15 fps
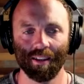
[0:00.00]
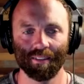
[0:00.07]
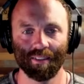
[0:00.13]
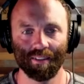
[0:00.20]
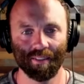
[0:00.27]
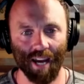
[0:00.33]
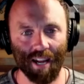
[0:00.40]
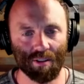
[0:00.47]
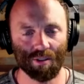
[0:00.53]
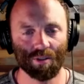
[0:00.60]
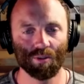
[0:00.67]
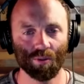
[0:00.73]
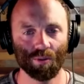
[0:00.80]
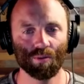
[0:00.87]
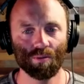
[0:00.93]
those
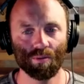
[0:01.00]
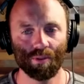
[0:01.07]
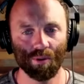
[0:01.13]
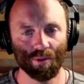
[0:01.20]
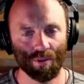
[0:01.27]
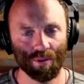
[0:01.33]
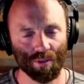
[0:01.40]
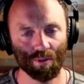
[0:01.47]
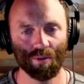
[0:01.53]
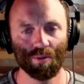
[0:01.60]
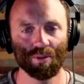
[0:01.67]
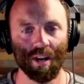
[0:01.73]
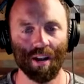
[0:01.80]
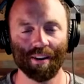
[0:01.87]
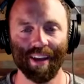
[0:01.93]
schools
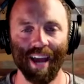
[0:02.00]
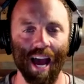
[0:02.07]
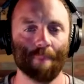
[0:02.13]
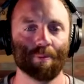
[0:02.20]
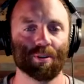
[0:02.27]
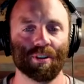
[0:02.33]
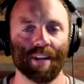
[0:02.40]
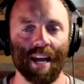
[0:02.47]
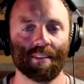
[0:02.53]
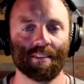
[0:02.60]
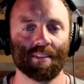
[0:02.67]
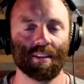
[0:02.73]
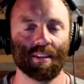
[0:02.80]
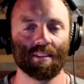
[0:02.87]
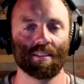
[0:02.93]
are captured
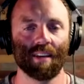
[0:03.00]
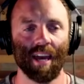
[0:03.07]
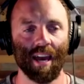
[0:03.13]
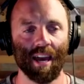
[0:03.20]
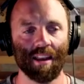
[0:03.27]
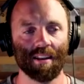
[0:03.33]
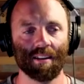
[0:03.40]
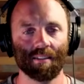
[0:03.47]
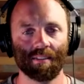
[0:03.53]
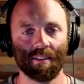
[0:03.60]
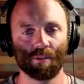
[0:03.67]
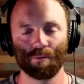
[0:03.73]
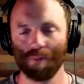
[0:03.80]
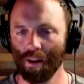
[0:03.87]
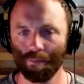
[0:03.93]
entities and they're
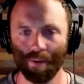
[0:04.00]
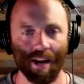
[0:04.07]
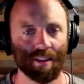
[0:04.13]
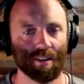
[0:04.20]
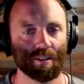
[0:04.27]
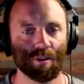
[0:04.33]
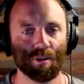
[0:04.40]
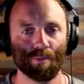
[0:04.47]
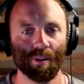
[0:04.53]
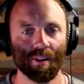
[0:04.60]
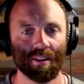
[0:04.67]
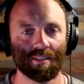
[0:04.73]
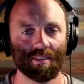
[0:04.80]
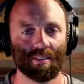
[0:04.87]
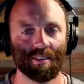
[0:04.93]
run by the
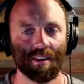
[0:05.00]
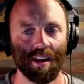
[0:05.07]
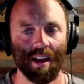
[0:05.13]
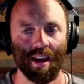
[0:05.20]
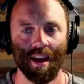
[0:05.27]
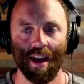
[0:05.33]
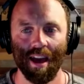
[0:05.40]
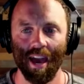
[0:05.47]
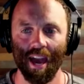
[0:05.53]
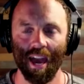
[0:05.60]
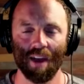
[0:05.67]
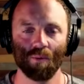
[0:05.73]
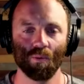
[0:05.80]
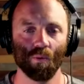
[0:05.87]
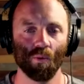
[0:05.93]
globalists,
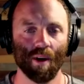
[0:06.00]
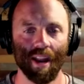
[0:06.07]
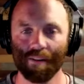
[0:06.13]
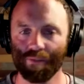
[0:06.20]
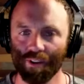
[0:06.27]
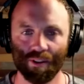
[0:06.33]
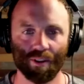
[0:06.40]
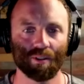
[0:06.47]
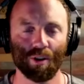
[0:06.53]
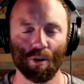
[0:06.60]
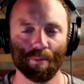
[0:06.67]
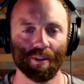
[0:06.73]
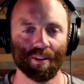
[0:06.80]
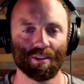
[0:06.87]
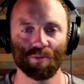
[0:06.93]
and whatever the
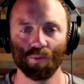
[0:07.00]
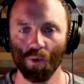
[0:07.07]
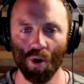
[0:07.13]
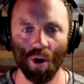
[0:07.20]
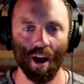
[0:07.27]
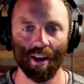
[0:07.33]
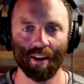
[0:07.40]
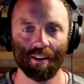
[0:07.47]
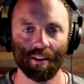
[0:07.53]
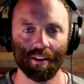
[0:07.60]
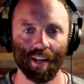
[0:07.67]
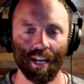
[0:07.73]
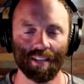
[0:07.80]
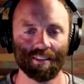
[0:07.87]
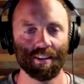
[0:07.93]
globalists want,
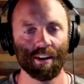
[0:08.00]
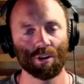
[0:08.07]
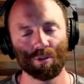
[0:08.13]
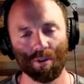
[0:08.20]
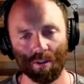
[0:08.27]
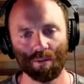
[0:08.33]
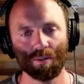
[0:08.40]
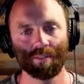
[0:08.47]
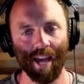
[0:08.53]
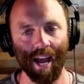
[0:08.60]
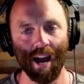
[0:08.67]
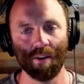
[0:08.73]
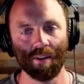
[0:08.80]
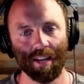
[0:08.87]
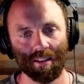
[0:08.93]
it's going to trickle
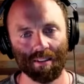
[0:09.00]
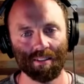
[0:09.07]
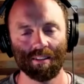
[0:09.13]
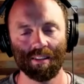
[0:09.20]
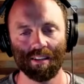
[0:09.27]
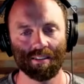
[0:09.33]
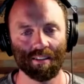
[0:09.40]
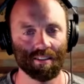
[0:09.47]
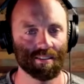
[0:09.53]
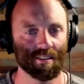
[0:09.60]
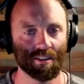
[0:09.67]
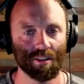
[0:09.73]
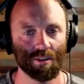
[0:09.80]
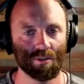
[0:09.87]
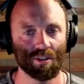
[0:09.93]
down into these
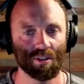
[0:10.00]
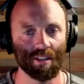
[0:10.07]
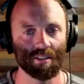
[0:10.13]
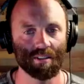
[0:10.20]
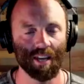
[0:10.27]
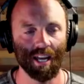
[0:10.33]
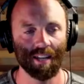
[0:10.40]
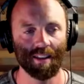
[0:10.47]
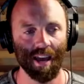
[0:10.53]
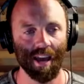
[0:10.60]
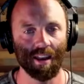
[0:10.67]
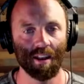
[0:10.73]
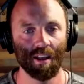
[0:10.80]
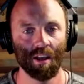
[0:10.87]
institutions. And then